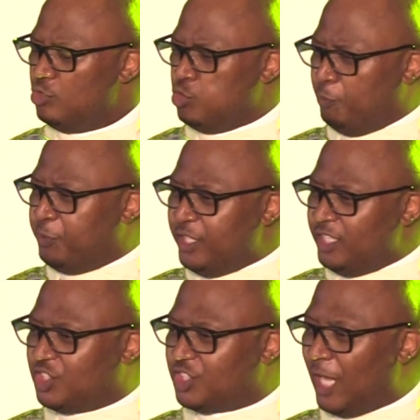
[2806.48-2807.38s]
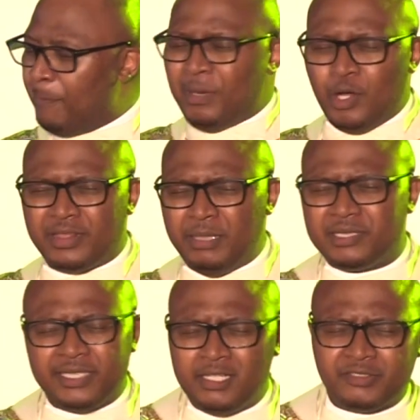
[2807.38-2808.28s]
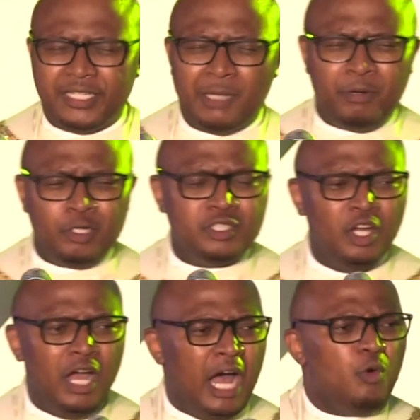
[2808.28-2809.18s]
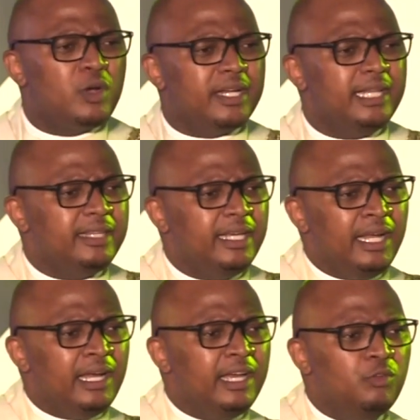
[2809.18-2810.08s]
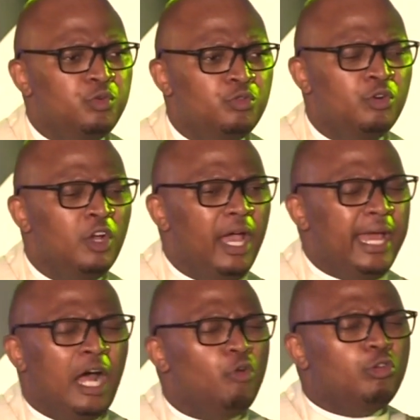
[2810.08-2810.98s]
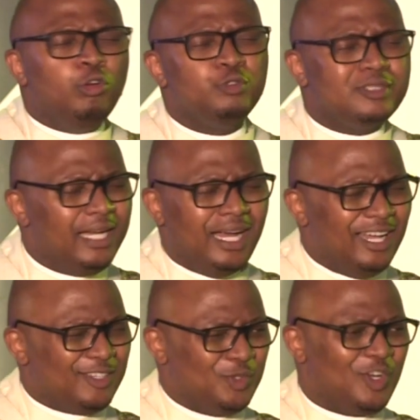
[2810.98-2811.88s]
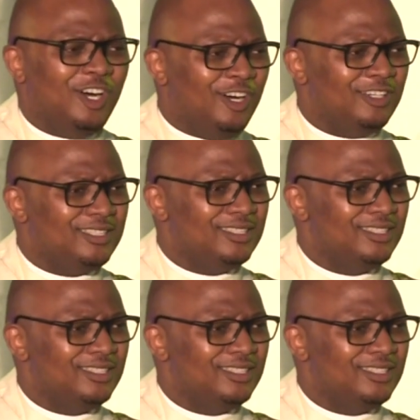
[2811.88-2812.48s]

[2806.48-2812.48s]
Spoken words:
to preach about themselves and about how great they are and who and how close they are to God.